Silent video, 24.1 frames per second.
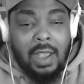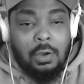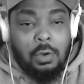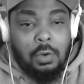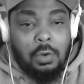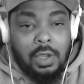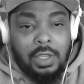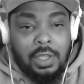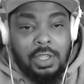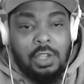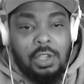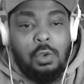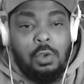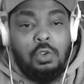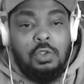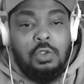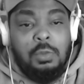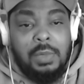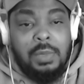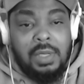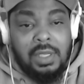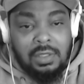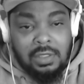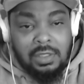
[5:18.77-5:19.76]
accuse
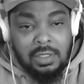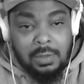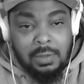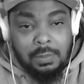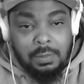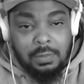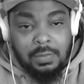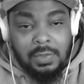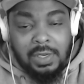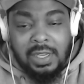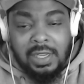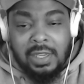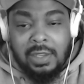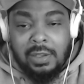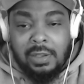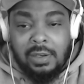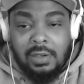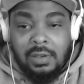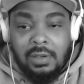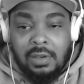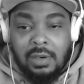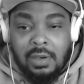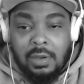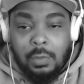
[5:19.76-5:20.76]
me of something then
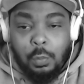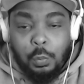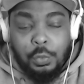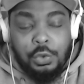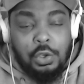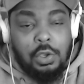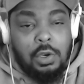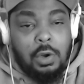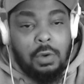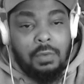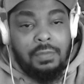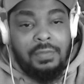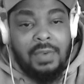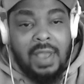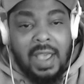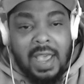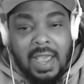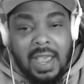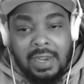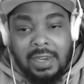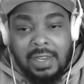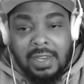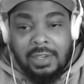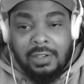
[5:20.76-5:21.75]
when you don't
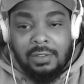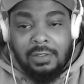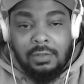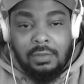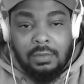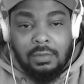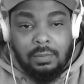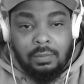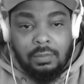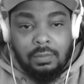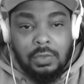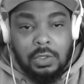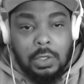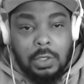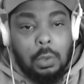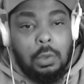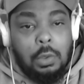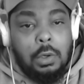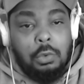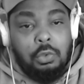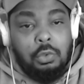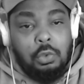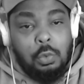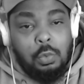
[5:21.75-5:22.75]
find nothing. Don't
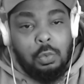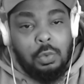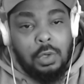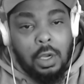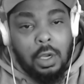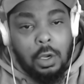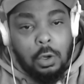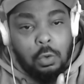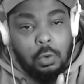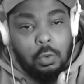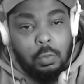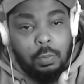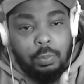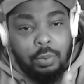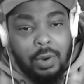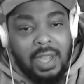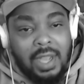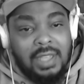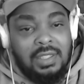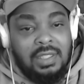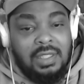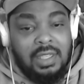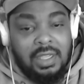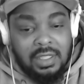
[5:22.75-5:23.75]
go through the whole
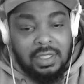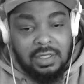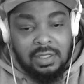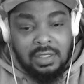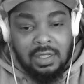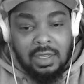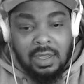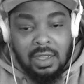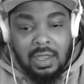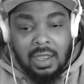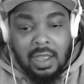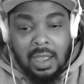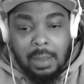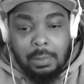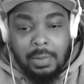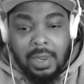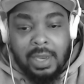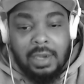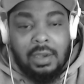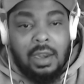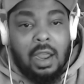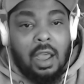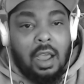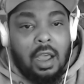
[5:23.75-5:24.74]
process. I'm like,
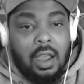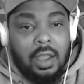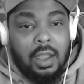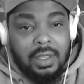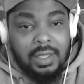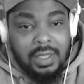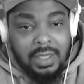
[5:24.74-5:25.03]
nah,